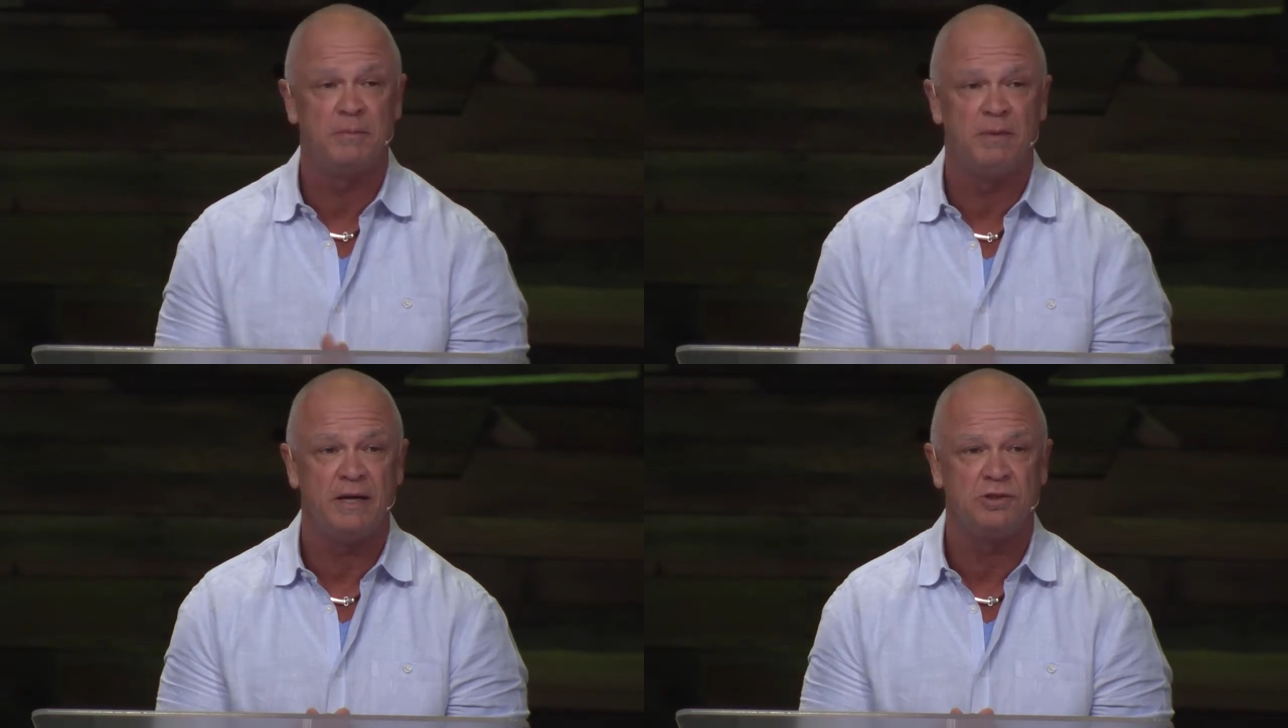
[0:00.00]
at
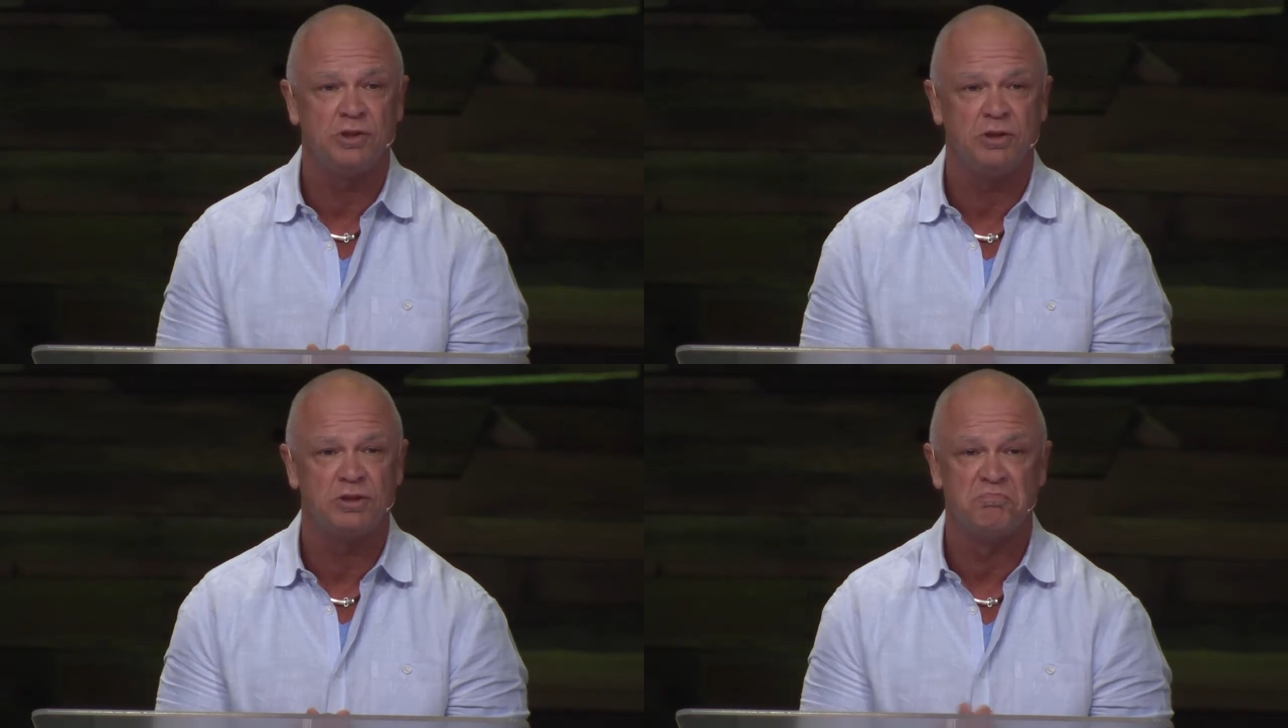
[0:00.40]
my
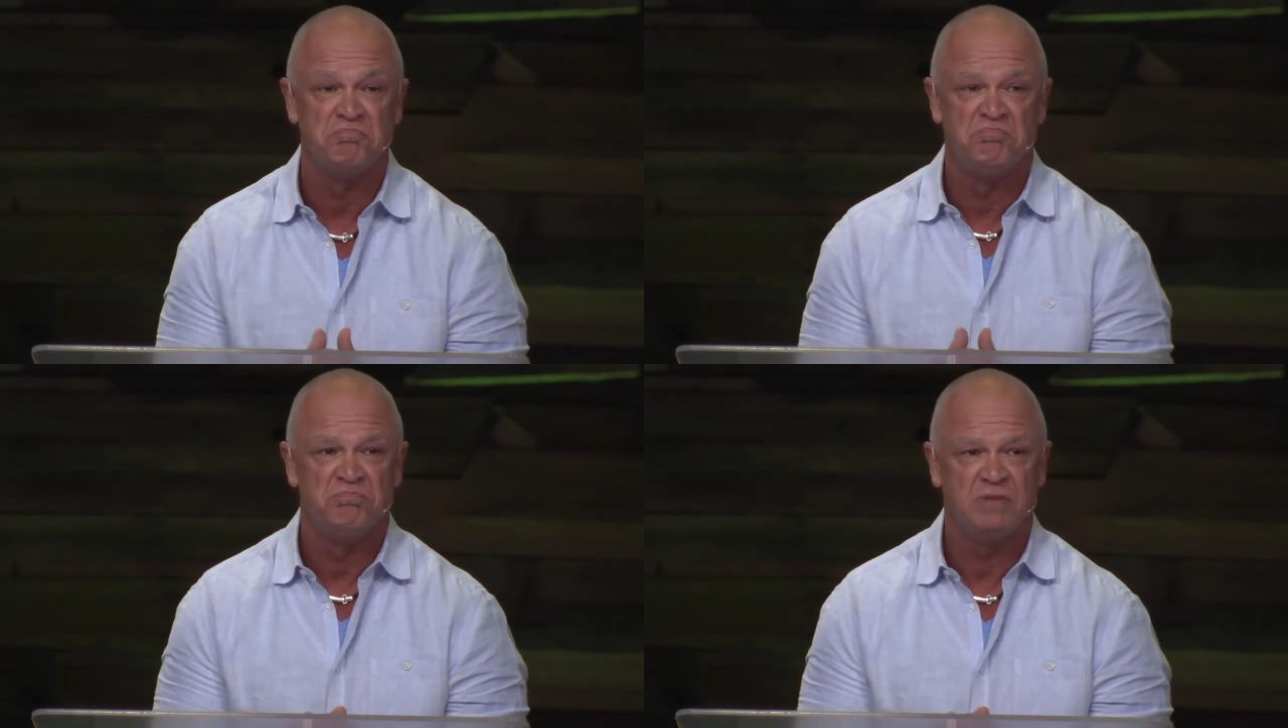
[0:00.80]
church,
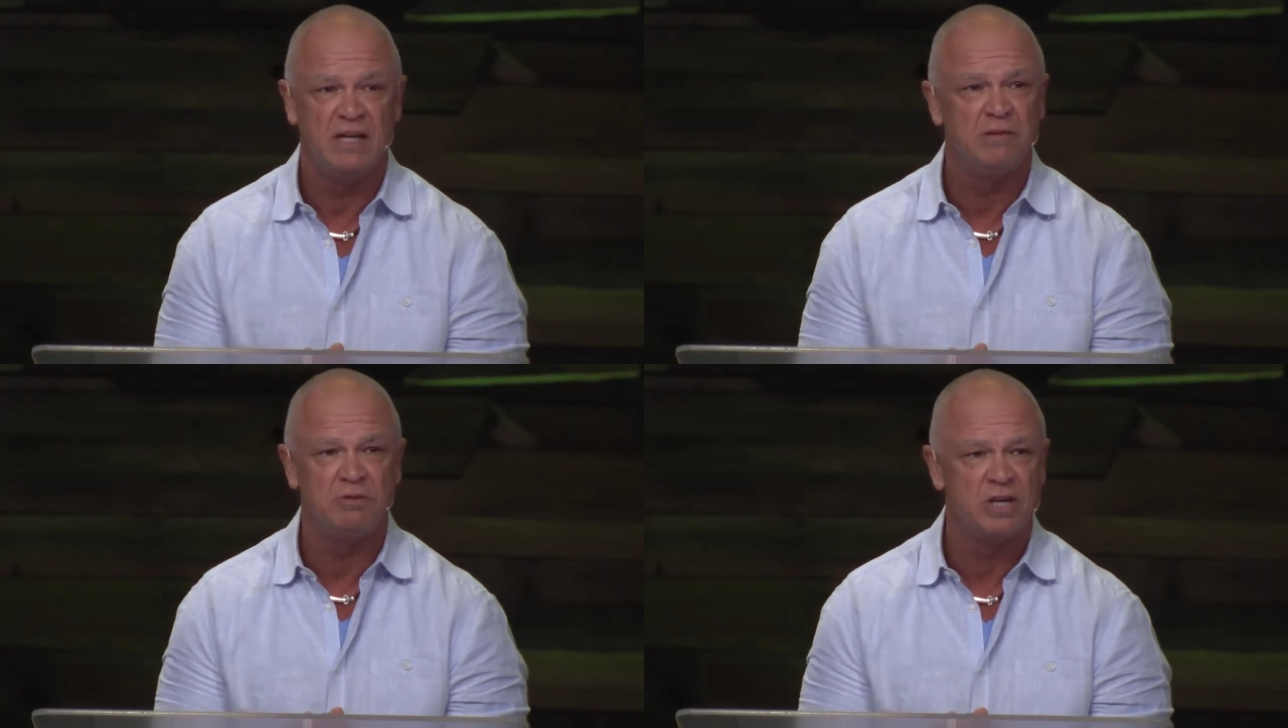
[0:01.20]
they
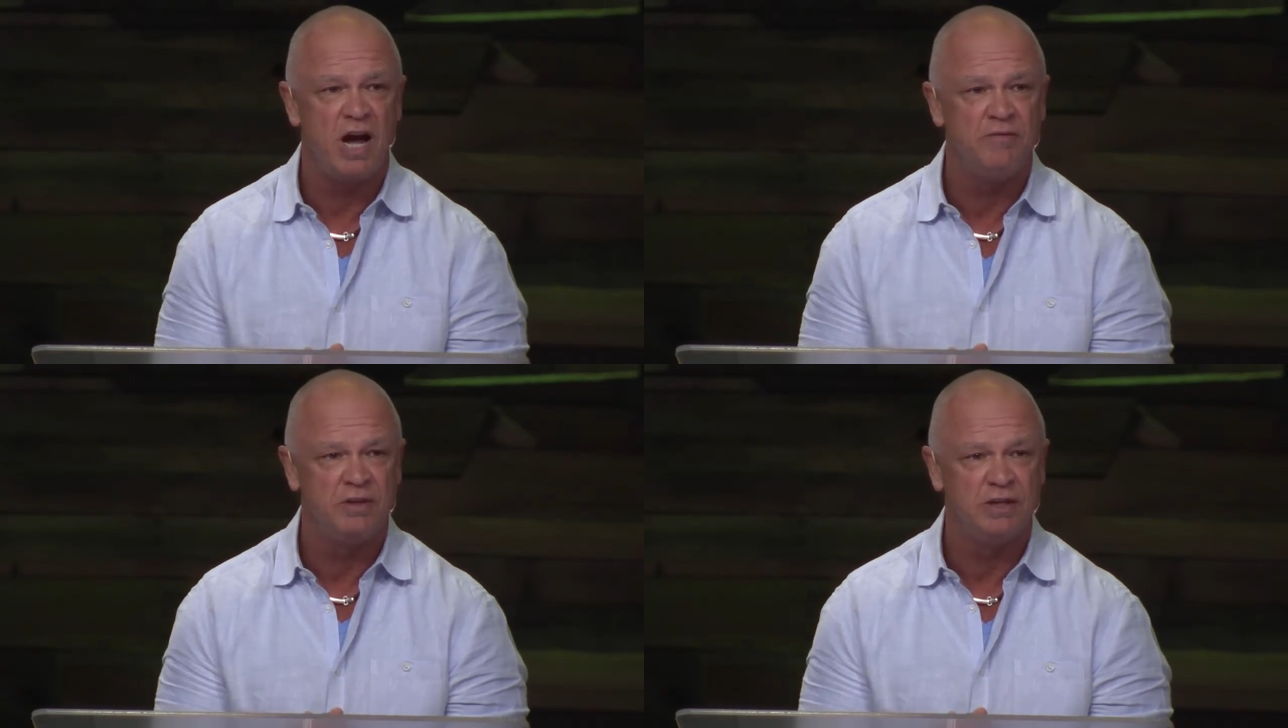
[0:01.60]
didn't
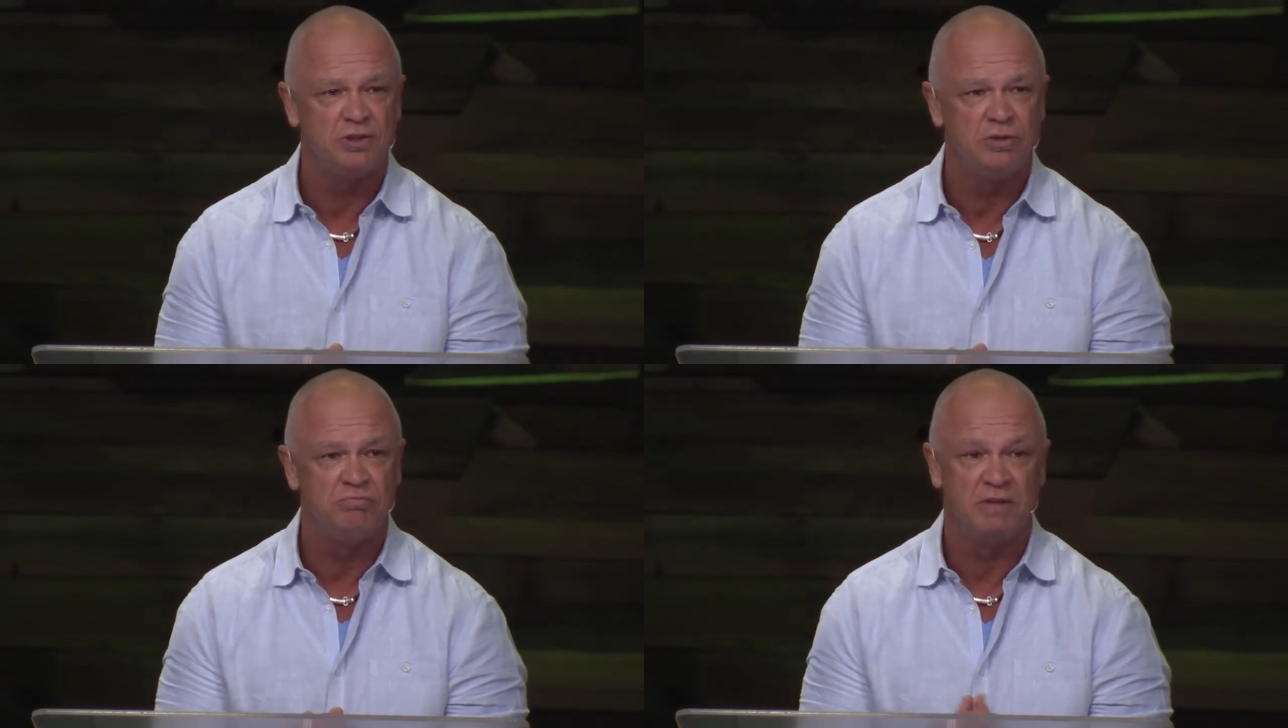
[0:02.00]
resolve the issue.